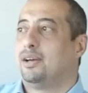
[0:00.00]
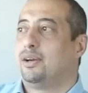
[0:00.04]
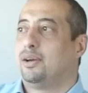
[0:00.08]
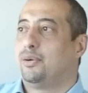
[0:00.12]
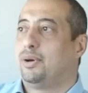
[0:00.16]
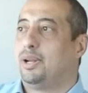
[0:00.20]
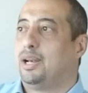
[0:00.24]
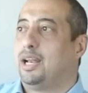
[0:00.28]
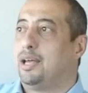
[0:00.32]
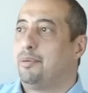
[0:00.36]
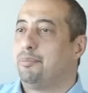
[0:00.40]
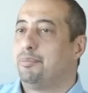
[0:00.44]

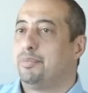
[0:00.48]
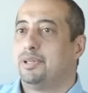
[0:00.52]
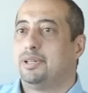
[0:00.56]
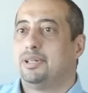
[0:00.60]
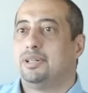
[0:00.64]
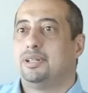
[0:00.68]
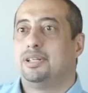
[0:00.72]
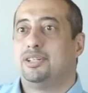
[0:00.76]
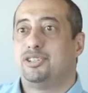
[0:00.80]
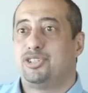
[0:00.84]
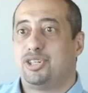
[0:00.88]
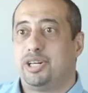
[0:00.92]
Well, I'm
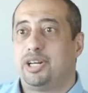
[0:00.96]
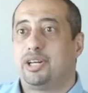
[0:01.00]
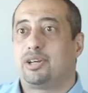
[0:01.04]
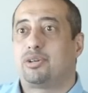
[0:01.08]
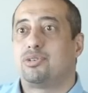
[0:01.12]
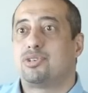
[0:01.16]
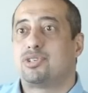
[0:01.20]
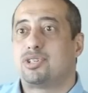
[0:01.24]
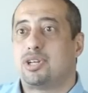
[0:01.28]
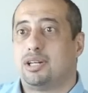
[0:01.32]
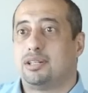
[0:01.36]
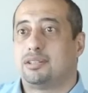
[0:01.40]
an engineering
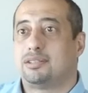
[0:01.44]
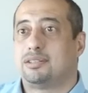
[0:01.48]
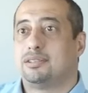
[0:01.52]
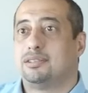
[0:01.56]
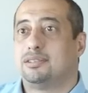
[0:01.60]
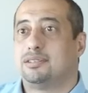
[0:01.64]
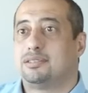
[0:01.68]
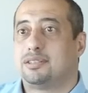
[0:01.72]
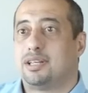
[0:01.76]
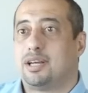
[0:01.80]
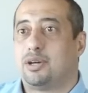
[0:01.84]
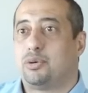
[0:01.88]

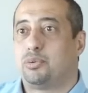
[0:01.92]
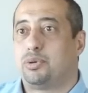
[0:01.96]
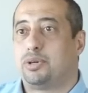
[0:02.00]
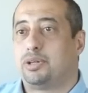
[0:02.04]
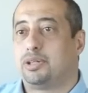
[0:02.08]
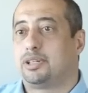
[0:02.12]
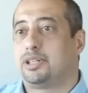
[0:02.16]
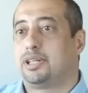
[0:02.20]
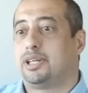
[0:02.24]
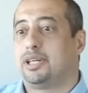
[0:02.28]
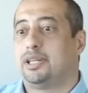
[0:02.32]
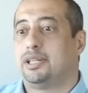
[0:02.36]
consultant. I
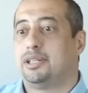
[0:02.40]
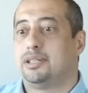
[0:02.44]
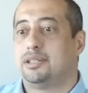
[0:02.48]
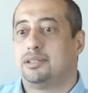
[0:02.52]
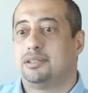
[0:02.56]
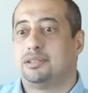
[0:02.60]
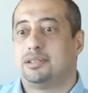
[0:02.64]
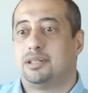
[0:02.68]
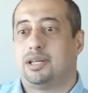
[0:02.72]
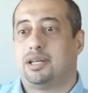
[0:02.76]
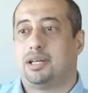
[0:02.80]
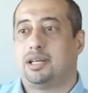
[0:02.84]
work
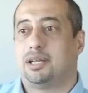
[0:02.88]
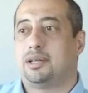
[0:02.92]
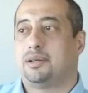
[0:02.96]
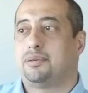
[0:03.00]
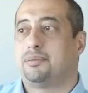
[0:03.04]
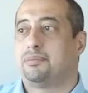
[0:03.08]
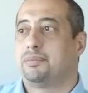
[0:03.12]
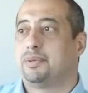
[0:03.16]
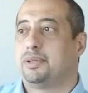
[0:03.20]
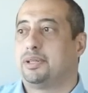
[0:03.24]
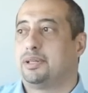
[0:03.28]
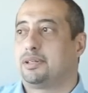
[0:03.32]
in
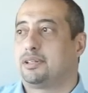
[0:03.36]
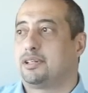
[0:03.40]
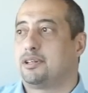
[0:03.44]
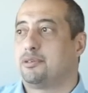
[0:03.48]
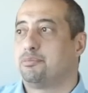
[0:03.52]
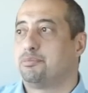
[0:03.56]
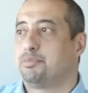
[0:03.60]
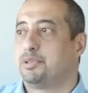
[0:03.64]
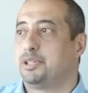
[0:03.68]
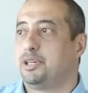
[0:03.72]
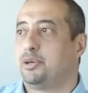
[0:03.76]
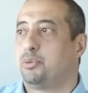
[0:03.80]
a
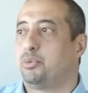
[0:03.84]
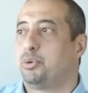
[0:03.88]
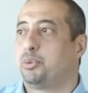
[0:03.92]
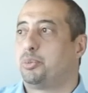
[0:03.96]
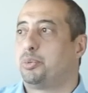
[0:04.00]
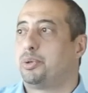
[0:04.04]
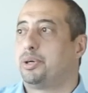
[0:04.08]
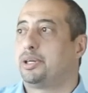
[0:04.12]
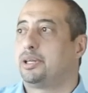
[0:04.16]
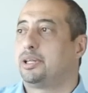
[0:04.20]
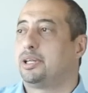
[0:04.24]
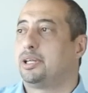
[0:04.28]
company. We're
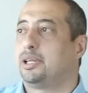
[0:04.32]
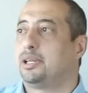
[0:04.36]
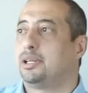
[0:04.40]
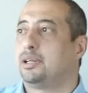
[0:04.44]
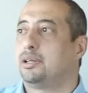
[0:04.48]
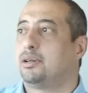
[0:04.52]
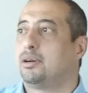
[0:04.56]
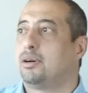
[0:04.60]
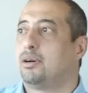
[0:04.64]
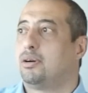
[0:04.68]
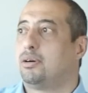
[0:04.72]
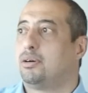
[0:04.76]

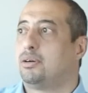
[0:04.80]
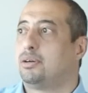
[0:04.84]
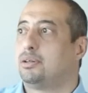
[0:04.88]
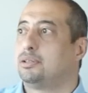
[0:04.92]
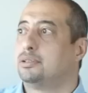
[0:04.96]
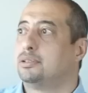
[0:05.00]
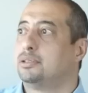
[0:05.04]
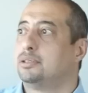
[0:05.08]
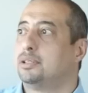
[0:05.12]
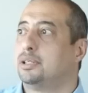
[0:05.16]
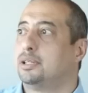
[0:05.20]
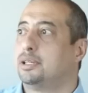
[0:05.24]
working
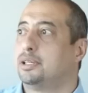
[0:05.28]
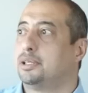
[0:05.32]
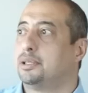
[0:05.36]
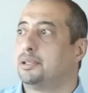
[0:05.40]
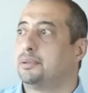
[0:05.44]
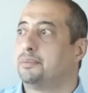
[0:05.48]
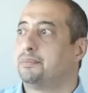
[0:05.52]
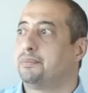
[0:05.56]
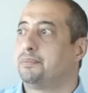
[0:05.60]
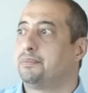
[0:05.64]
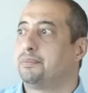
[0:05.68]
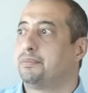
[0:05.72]

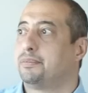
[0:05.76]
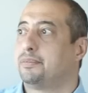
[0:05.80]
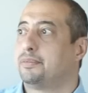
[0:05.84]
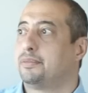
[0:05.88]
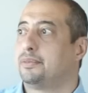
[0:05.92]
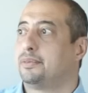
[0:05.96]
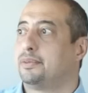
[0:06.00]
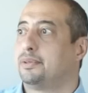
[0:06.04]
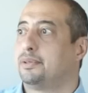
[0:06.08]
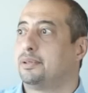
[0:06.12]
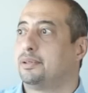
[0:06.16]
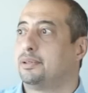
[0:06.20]
on
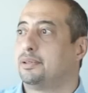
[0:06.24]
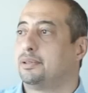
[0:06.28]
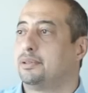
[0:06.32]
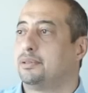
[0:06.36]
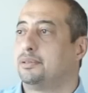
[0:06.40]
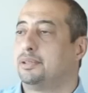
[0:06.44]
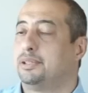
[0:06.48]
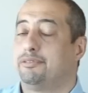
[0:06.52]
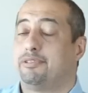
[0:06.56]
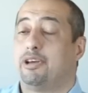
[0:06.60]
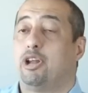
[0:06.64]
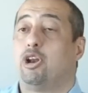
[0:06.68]

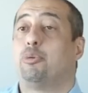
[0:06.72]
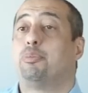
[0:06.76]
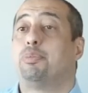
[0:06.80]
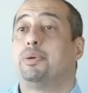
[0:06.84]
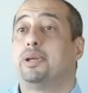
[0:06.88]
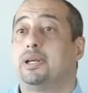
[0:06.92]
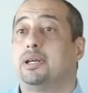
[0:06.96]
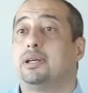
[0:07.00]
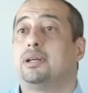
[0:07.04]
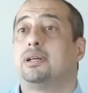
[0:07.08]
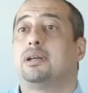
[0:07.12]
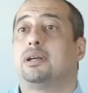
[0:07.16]

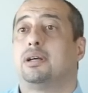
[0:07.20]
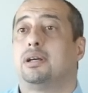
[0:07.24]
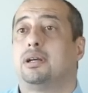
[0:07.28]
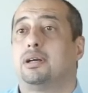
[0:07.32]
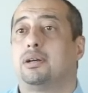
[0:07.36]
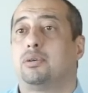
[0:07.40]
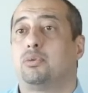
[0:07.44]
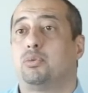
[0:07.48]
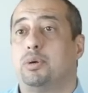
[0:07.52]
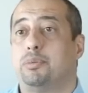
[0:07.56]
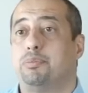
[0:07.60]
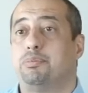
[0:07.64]
developing
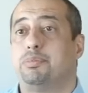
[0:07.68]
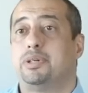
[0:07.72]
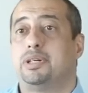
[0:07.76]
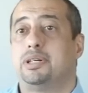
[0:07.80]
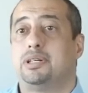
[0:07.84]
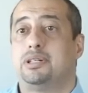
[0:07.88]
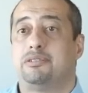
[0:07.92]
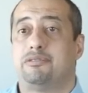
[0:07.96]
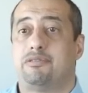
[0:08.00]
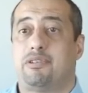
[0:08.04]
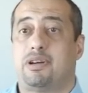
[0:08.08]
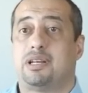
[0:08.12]
equipment
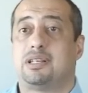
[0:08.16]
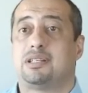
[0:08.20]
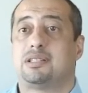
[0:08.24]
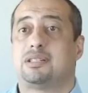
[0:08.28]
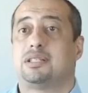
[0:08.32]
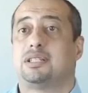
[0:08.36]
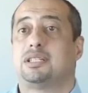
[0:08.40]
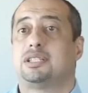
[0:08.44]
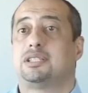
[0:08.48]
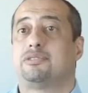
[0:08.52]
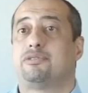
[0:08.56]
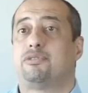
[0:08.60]
and
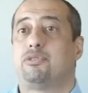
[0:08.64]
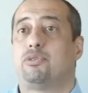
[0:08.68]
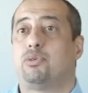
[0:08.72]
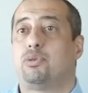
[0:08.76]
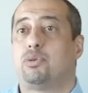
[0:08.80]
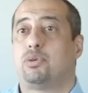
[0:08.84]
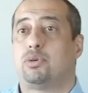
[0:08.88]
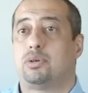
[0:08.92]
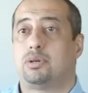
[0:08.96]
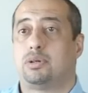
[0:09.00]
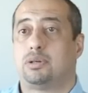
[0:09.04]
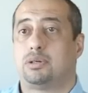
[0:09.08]
devices
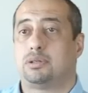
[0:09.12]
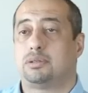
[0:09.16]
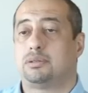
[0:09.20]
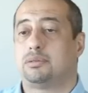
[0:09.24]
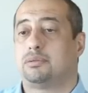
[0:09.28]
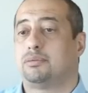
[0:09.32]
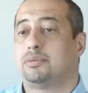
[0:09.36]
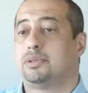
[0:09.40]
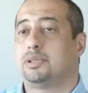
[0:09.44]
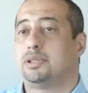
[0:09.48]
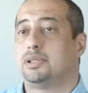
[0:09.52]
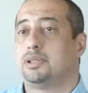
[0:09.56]
for
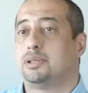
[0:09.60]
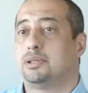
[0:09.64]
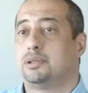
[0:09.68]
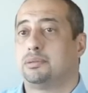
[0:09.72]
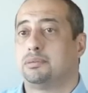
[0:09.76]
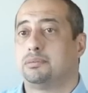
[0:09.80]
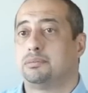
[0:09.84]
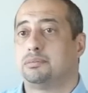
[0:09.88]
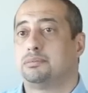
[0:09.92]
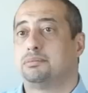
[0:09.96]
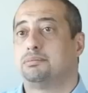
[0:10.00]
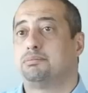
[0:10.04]

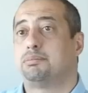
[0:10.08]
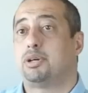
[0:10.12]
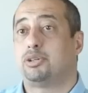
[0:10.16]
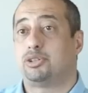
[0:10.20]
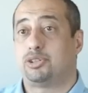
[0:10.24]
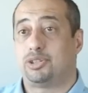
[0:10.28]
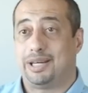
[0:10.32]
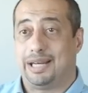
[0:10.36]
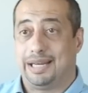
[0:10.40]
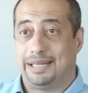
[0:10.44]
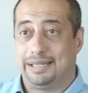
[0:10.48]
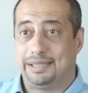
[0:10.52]
the
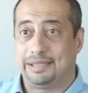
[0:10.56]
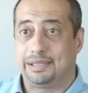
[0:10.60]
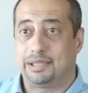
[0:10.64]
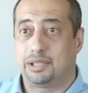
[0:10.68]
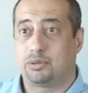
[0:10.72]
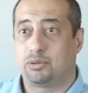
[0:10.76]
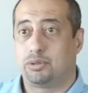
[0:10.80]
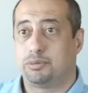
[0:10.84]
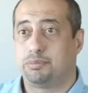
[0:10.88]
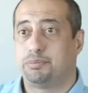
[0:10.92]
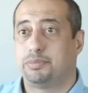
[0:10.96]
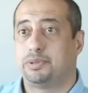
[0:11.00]
powder handling
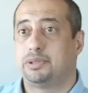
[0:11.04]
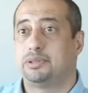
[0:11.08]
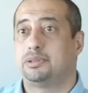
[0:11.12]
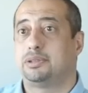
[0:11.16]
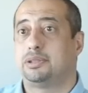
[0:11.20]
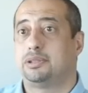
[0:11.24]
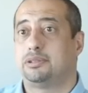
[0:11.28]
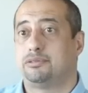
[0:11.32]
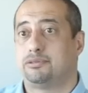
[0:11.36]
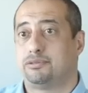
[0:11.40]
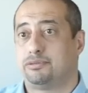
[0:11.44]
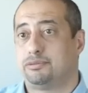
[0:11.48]
equipment
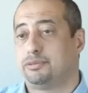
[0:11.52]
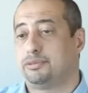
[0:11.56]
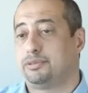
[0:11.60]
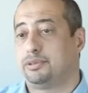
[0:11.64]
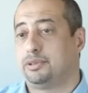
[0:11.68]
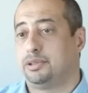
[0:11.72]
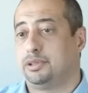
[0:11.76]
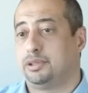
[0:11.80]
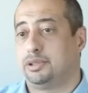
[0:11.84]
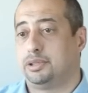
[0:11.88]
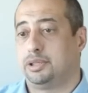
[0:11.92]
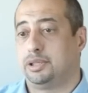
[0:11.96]
and
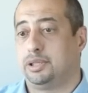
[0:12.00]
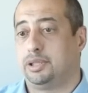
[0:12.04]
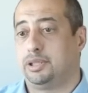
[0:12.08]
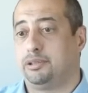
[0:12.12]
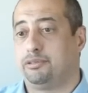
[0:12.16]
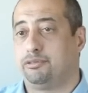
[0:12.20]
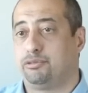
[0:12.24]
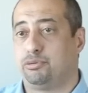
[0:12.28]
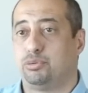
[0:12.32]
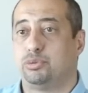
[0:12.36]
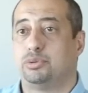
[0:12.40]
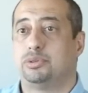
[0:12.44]
in the
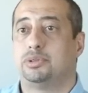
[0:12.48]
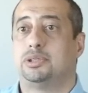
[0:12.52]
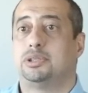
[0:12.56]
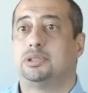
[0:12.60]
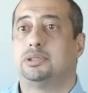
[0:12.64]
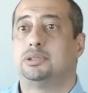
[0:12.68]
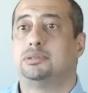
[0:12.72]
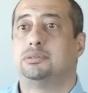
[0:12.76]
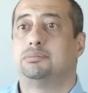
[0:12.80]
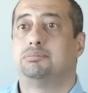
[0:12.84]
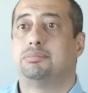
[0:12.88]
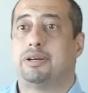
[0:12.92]
food
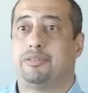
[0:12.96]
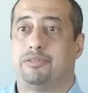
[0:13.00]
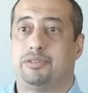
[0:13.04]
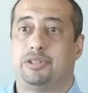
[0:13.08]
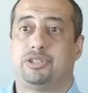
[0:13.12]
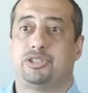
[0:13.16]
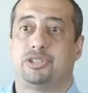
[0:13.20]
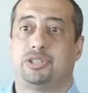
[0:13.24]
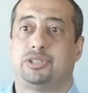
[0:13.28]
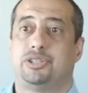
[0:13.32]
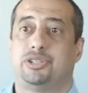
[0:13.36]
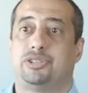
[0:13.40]
and
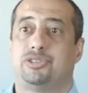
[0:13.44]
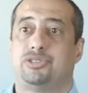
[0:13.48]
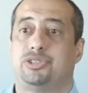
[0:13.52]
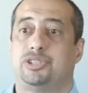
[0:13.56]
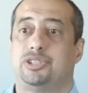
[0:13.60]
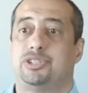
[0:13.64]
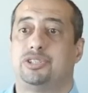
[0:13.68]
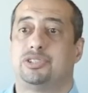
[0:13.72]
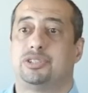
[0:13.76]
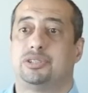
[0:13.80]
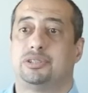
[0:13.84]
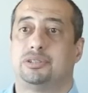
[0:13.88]
beverage
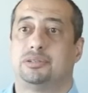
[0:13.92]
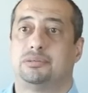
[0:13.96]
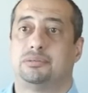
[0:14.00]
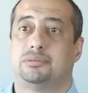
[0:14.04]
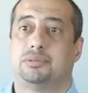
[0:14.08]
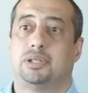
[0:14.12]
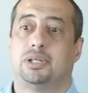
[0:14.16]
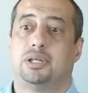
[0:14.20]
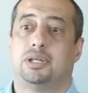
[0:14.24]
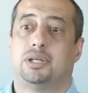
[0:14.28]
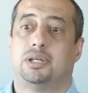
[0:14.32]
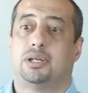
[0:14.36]
industries and
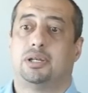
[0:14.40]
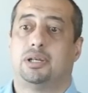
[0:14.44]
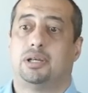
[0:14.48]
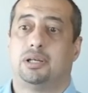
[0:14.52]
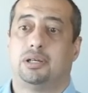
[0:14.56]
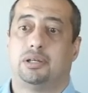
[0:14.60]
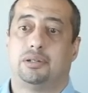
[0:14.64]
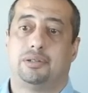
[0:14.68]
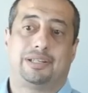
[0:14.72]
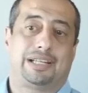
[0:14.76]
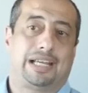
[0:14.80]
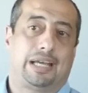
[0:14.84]

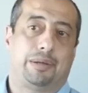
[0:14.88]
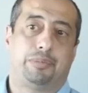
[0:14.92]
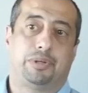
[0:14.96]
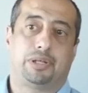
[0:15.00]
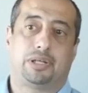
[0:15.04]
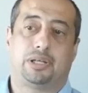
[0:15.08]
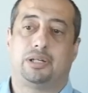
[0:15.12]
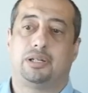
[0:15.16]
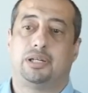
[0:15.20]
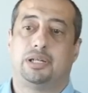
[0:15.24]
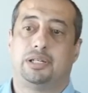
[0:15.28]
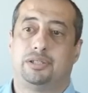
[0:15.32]
the
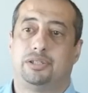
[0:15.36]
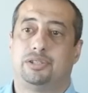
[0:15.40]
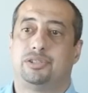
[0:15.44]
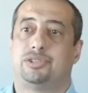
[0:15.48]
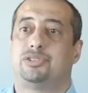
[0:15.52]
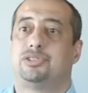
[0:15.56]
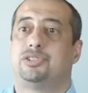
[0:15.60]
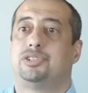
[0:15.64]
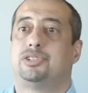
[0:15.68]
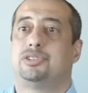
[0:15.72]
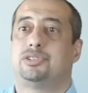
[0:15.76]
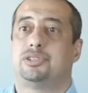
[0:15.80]
chemical
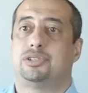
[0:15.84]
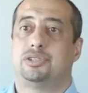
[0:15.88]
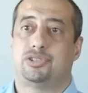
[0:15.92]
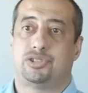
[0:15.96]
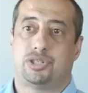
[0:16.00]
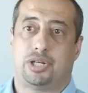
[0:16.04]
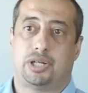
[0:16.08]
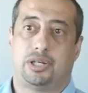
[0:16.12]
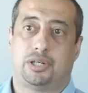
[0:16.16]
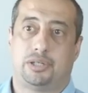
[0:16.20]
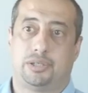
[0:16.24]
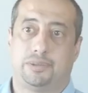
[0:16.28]
industries in
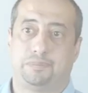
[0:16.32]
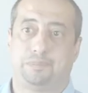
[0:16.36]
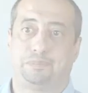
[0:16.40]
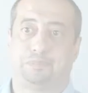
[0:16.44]
general.